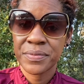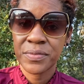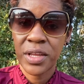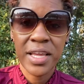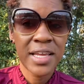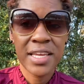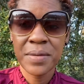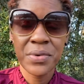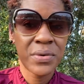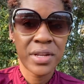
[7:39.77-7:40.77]
You can't
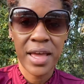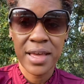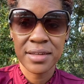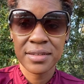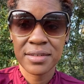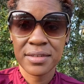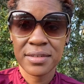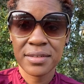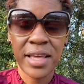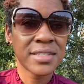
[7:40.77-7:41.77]
keep doing that.
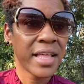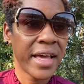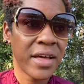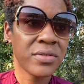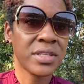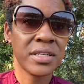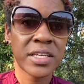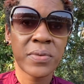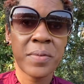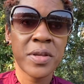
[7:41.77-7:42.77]
That's not healthy.
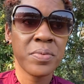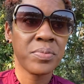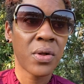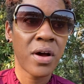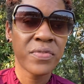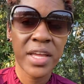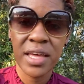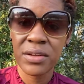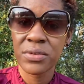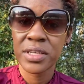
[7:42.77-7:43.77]
That's why people blow off the
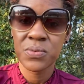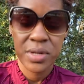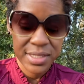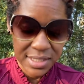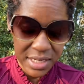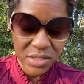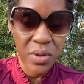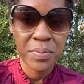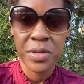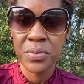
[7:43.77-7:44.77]
handle. That's what I said. That's
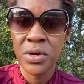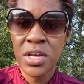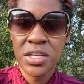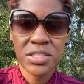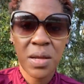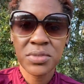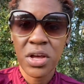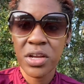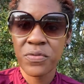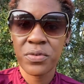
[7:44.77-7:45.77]
why people stop
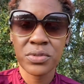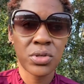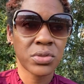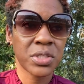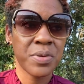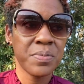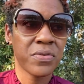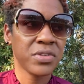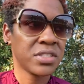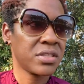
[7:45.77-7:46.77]
talking, to people
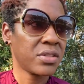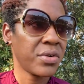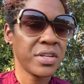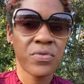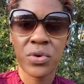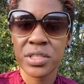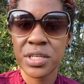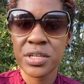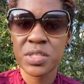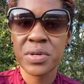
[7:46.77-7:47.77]
for 30, 40
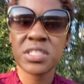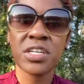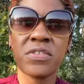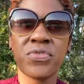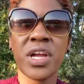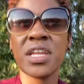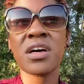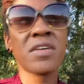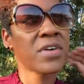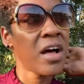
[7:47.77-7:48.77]
years, because they're afraid
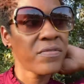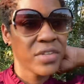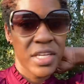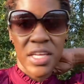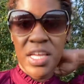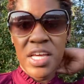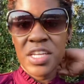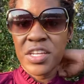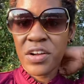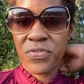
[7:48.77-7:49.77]
of conflict.
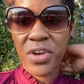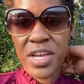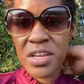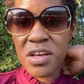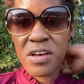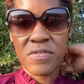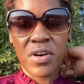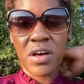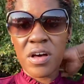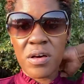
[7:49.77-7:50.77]
They're afraid
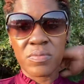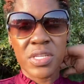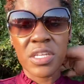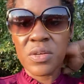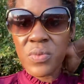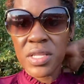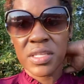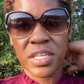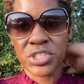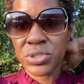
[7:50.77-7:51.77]
of dealing with
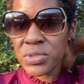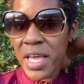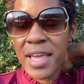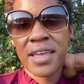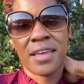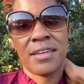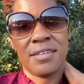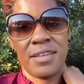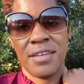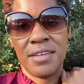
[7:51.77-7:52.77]
the issues at hand.
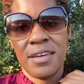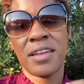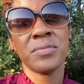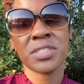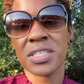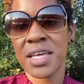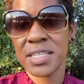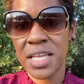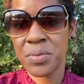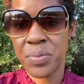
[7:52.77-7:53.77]
And I'm just not
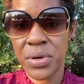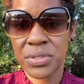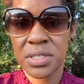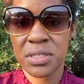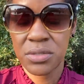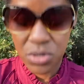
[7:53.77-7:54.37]
that type of person,